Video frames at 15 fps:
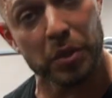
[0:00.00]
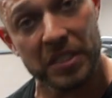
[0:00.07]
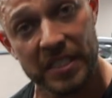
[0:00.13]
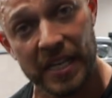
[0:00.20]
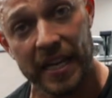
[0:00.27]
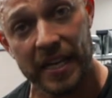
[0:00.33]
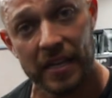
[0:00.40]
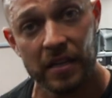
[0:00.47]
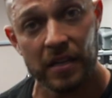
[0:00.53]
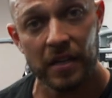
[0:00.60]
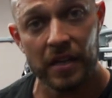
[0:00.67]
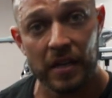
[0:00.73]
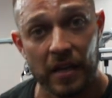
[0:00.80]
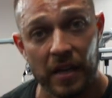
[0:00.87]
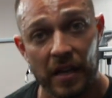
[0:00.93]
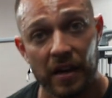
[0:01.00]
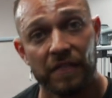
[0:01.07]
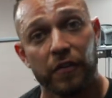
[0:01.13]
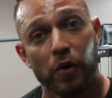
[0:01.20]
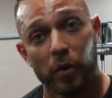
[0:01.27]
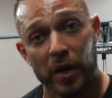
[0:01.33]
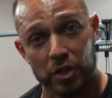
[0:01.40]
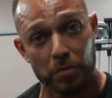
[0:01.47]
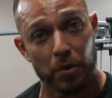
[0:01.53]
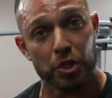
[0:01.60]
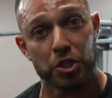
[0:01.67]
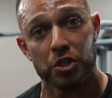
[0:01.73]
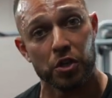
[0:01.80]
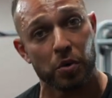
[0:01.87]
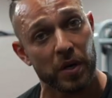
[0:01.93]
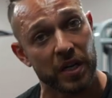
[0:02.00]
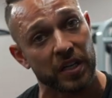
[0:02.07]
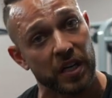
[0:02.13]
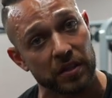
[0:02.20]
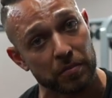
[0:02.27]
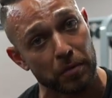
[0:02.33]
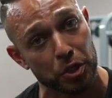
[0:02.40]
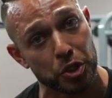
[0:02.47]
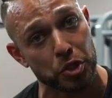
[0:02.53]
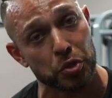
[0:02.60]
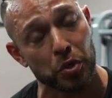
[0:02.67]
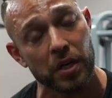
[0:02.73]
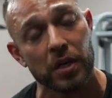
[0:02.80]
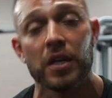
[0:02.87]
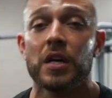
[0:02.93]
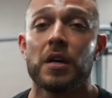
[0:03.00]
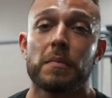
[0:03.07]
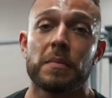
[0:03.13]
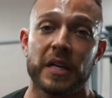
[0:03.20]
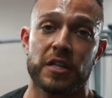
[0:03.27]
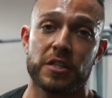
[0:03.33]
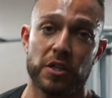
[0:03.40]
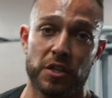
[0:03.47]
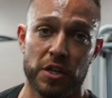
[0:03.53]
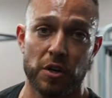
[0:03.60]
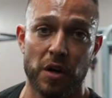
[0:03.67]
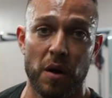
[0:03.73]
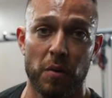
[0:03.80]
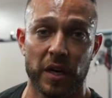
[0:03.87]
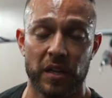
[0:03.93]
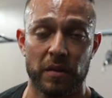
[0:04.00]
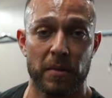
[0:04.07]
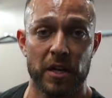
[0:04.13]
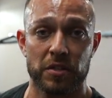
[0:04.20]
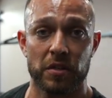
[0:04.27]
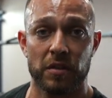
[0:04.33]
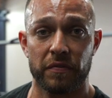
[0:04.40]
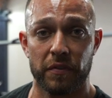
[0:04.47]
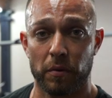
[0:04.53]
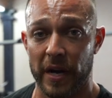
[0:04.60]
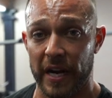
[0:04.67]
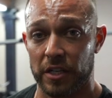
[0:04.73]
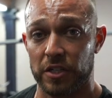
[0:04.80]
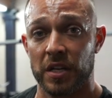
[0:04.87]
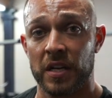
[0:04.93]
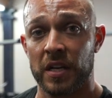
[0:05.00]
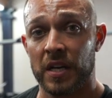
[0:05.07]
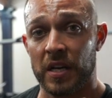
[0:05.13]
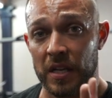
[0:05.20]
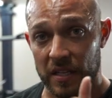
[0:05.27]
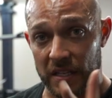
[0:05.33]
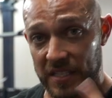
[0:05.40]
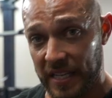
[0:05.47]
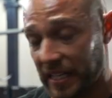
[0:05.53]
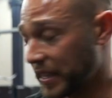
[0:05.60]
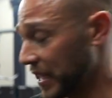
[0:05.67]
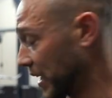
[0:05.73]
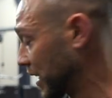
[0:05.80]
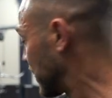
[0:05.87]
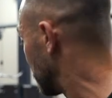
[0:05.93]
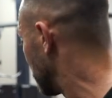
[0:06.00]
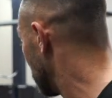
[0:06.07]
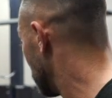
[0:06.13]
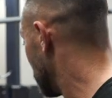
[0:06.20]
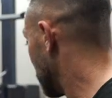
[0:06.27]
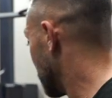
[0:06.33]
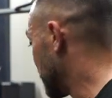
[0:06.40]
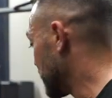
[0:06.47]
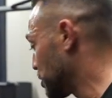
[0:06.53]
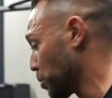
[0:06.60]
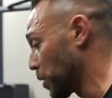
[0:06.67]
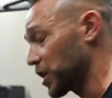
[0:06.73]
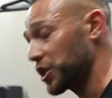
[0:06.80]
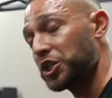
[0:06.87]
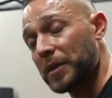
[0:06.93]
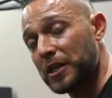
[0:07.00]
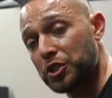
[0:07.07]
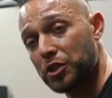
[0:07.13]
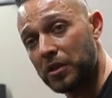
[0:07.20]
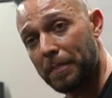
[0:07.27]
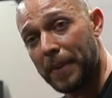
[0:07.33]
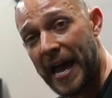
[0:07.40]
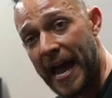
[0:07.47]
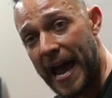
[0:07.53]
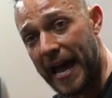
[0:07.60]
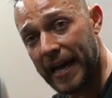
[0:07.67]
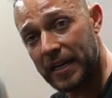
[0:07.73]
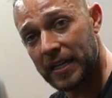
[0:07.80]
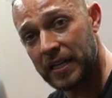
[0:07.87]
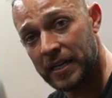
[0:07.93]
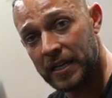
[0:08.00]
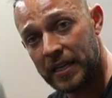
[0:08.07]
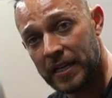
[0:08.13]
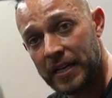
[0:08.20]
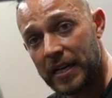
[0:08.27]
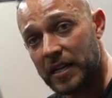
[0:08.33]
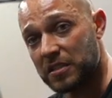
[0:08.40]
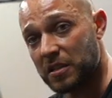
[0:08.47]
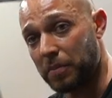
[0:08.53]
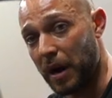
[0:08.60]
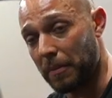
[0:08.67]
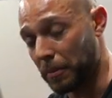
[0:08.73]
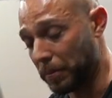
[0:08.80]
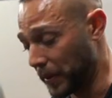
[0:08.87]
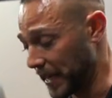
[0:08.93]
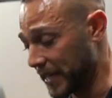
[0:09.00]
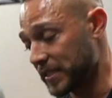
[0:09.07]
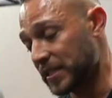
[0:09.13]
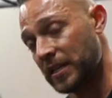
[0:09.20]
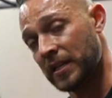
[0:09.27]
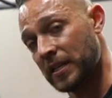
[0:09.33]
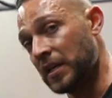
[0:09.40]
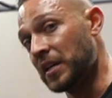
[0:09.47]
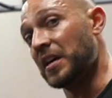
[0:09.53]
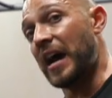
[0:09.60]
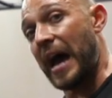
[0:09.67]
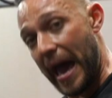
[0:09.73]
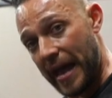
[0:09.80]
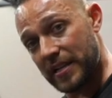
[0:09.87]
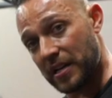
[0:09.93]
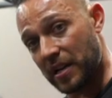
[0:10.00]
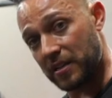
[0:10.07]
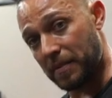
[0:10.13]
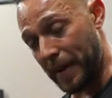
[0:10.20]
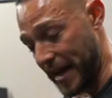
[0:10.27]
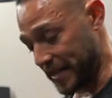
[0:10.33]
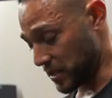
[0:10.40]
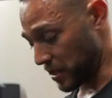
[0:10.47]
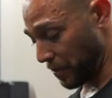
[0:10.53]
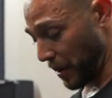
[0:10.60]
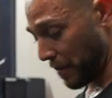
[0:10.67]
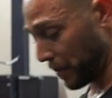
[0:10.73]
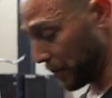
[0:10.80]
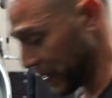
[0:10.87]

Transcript: to extend in a full range of motion. You don't want to cut the motion short because then you're not working the muscle in the full range. The second thing is we want to make sure the pad is in the proper place. How to tell the pad's in the proper